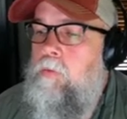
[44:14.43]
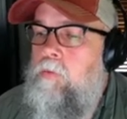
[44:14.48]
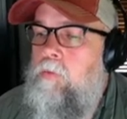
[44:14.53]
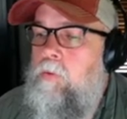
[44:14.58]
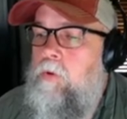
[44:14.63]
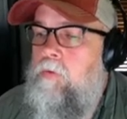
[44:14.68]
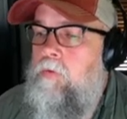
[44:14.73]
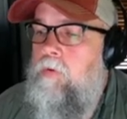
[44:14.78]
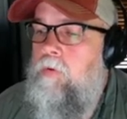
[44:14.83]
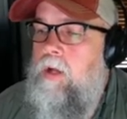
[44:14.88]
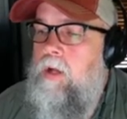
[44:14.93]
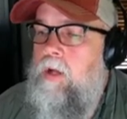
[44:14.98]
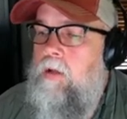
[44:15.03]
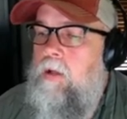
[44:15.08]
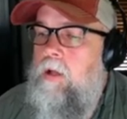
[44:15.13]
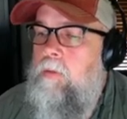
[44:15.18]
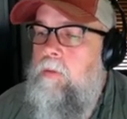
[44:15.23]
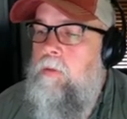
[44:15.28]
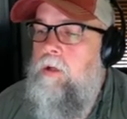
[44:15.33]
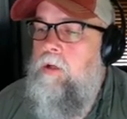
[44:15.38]
three for
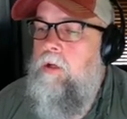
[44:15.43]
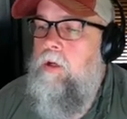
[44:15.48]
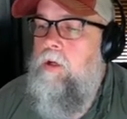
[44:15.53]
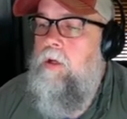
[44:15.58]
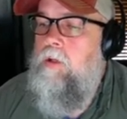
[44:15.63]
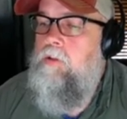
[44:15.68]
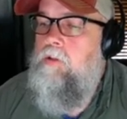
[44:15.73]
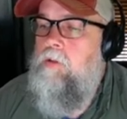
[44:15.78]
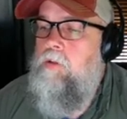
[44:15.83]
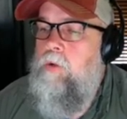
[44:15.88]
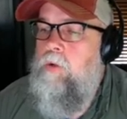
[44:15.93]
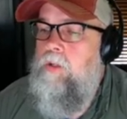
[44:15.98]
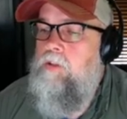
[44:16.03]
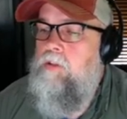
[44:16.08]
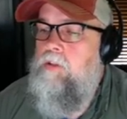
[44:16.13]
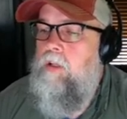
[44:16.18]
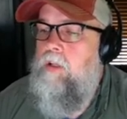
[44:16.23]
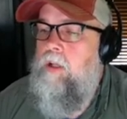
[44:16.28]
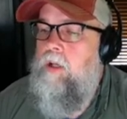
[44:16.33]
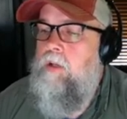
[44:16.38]
dynamic. It's quick
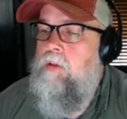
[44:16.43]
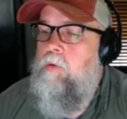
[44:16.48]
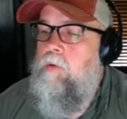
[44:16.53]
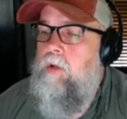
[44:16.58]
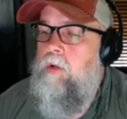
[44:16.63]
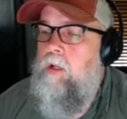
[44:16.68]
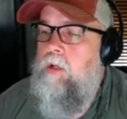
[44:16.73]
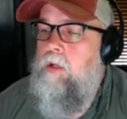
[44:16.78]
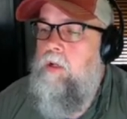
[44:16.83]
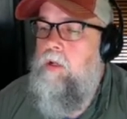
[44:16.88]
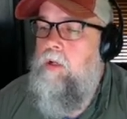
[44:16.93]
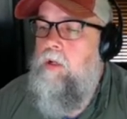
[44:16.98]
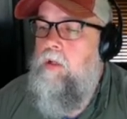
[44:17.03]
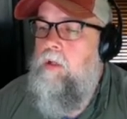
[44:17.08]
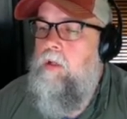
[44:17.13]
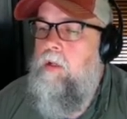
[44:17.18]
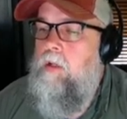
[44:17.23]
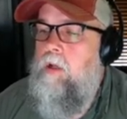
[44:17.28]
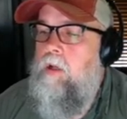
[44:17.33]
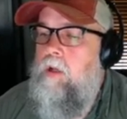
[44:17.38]
select the one I
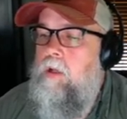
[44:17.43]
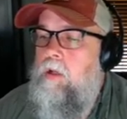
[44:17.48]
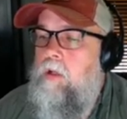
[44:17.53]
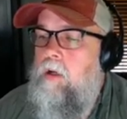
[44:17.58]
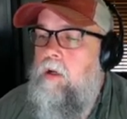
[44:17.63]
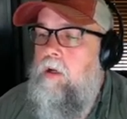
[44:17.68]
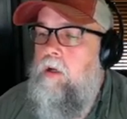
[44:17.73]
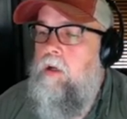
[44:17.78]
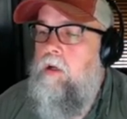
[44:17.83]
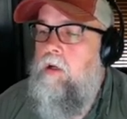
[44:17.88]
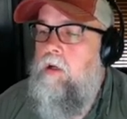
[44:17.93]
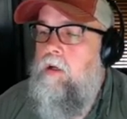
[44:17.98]
need, and uh,